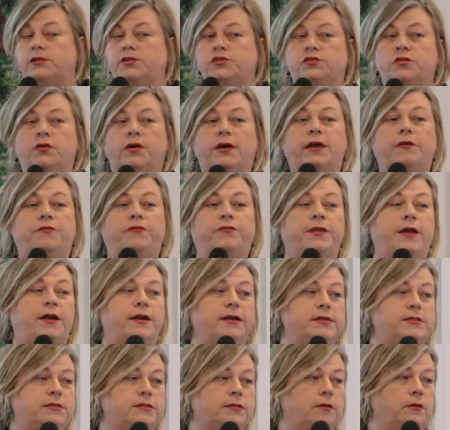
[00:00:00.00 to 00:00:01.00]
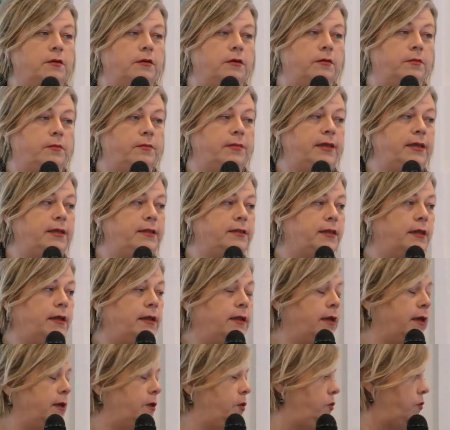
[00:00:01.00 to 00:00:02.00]
So if there is a
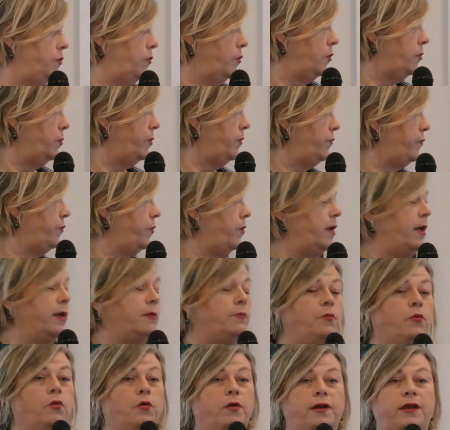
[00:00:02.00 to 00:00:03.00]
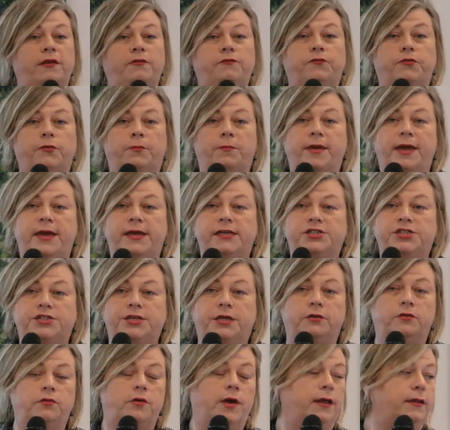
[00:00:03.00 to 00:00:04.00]
meeting, like you told before, like more
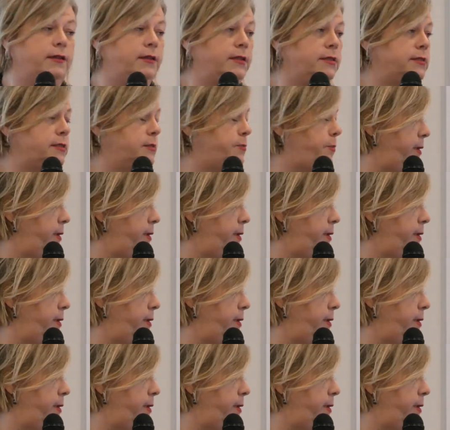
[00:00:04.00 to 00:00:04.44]
information, you had this